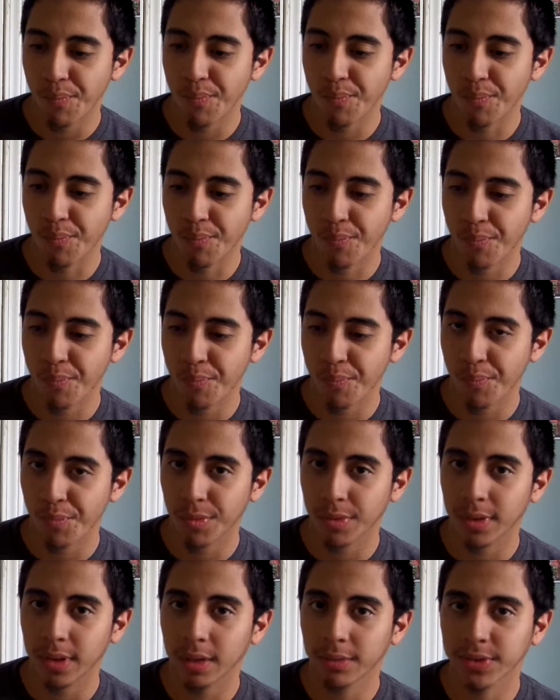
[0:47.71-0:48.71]
Hmm.
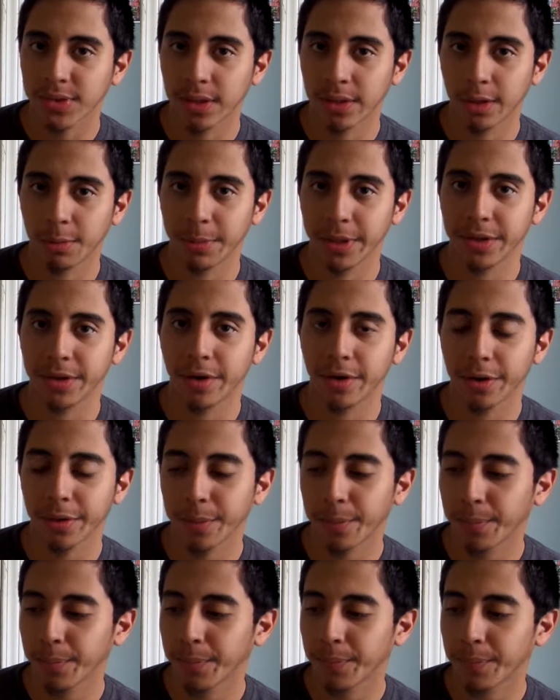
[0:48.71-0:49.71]
That was a little bit
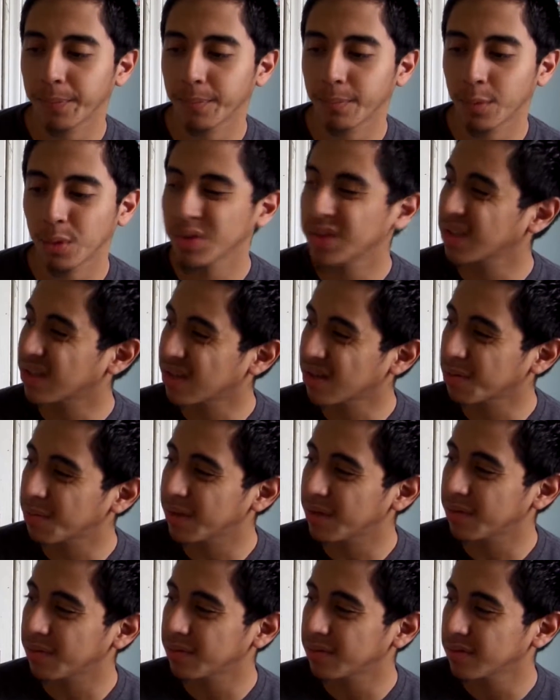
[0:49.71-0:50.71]
dark. What was I talking
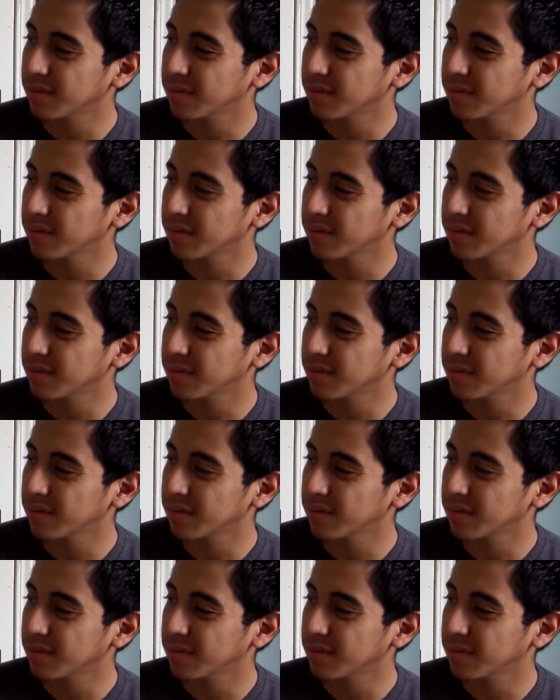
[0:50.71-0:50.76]
about?